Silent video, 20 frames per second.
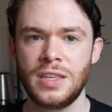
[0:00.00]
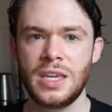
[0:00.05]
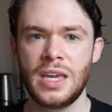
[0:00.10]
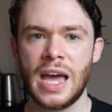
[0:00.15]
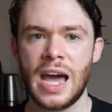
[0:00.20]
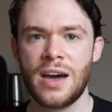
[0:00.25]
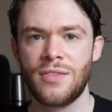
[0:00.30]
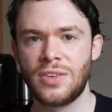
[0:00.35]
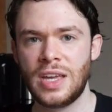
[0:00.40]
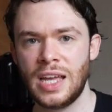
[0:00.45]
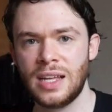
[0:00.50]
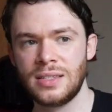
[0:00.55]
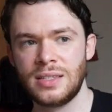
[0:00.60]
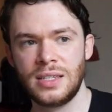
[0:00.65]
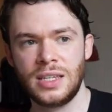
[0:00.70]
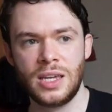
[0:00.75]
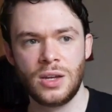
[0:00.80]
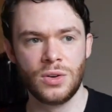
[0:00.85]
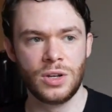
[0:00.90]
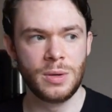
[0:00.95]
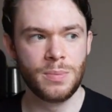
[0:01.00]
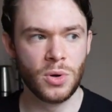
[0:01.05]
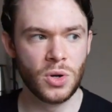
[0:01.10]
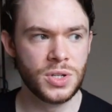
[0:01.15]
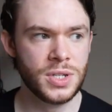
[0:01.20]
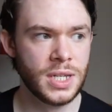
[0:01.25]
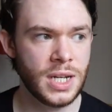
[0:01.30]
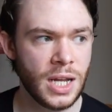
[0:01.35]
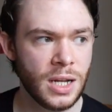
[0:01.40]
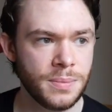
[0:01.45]
the Afghan security
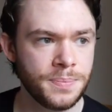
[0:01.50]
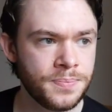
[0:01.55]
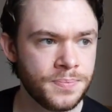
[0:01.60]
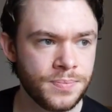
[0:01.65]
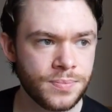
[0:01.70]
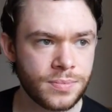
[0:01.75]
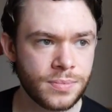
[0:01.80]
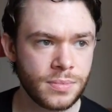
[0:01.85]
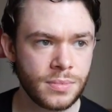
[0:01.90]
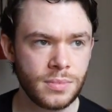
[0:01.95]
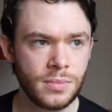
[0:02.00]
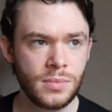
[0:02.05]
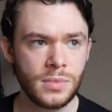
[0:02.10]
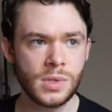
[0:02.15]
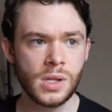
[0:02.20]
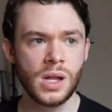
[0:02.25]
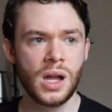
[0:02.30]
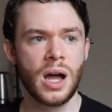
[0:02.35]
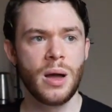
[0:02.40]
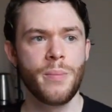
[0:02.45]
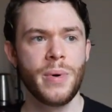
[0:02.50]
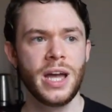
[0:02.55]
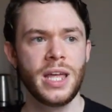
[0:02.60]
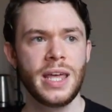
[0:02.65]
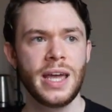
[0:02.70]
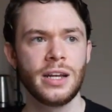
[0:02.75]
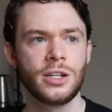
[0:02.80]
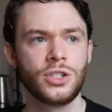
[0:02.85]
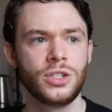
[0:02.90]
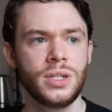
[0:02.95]
personnel I might
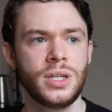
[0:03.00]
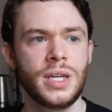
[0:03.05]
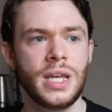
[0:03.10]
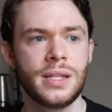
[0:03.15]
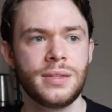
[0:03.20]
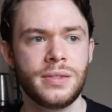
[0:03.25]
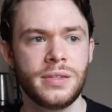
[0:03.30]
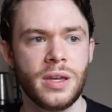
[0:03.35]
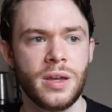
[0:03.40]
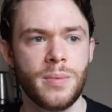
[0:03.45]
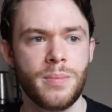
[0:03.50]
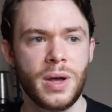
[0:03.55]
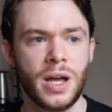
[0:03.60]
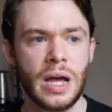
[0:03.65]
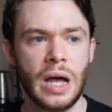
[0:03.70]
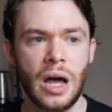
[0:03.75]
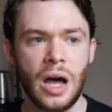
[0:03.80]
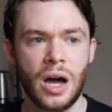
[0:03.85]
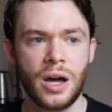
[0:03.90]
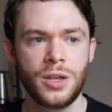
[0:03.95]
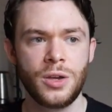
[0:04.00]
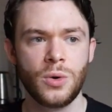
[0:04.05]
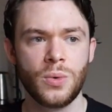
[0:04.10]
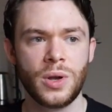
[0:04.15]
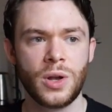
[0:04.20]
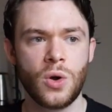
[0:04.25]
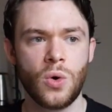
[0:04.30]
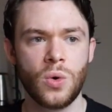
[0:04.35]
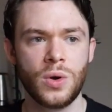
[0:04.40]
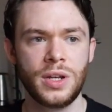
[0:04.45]
actually get some uh, audio
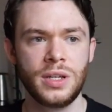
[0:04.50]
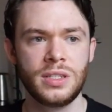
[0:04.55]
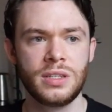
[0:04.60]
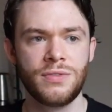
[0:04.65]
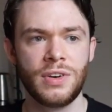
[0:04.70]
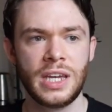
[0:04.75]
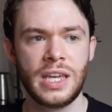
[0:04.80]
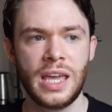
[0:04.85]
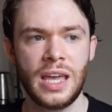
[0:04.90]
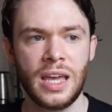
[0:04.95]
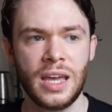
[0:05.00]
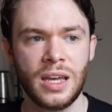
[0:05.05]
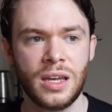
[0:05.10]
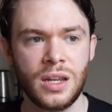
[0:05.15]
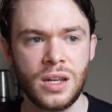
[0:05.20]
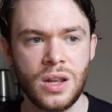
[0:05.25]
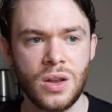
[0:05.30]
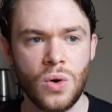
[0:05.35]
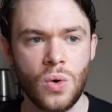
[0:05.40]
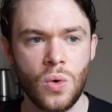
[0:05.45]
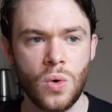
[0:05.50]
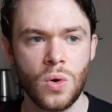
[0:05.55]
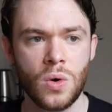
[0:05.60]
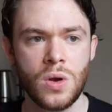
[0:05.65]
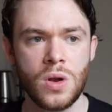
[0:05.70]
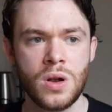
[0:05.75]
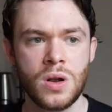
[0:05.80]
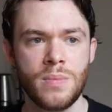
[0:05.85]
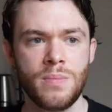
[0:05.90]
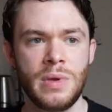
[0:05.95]
recordings if I can,
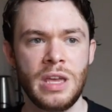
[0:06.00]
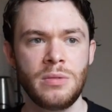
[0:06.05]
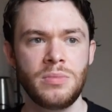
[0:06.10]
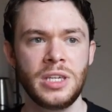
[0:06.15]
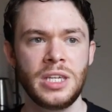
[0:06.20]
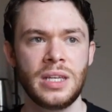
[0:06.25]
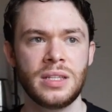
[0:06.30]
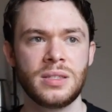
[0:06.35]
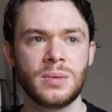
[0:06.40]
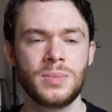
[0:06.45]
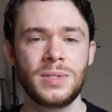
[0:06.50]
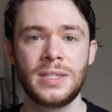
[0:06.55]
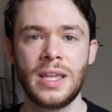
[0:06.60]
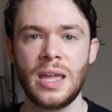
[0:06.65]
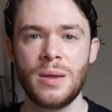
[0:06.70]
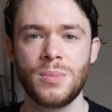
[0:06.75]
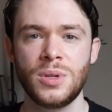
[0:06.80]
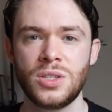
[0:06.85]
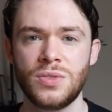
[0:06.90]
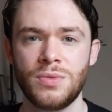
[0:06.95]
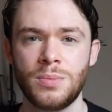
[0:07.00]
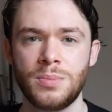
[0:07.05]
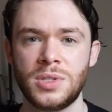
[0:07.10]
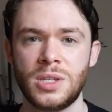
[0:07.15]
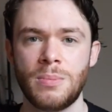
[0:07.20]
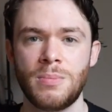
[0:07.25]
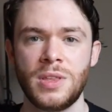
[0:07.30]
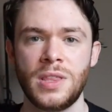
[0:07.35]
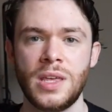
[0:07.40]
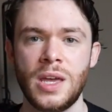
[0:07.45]
or maybe get some statements from
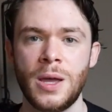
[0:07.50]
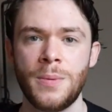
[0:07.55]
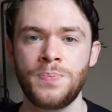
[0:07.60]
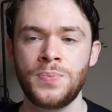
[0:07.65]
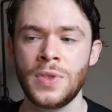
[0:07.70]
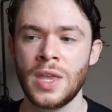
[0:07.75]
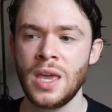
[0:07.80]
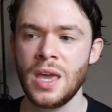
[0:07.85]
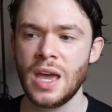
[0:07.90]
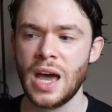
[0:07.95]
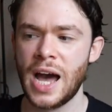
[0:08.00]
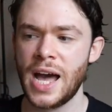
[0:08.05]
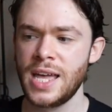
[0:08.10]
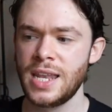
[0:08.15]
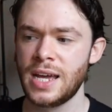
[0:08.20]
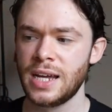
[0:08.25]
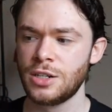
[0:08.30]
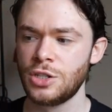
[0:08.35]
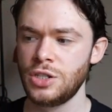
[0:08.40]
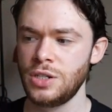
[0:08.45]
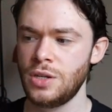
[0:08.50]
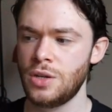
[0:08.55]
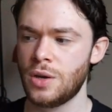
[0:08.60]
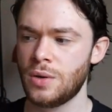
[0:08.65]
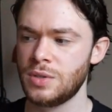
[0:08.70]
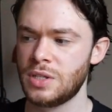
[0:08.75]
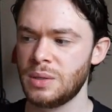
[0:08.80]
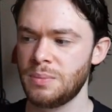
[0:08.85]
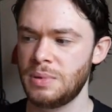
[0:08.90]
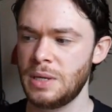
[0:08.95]
some of them. I had actually
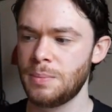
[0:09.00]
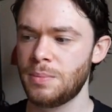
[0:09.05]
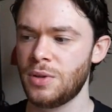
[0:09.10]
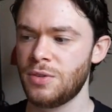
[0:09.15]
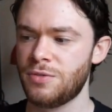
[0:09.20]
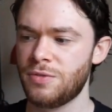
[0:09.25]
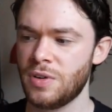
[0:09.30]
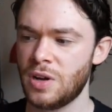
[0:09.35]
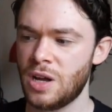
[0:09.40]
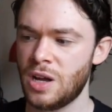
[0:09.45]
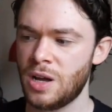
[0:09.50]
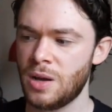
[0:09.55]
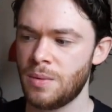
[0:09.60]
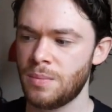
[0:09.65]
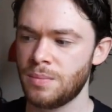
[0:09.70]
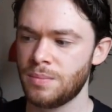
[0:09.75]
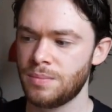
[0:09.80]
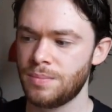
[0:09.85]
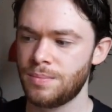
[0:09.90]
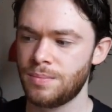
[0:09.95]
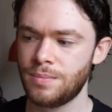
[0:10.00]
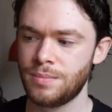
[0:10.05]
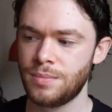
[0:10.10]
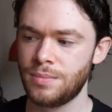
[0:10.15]
known some people from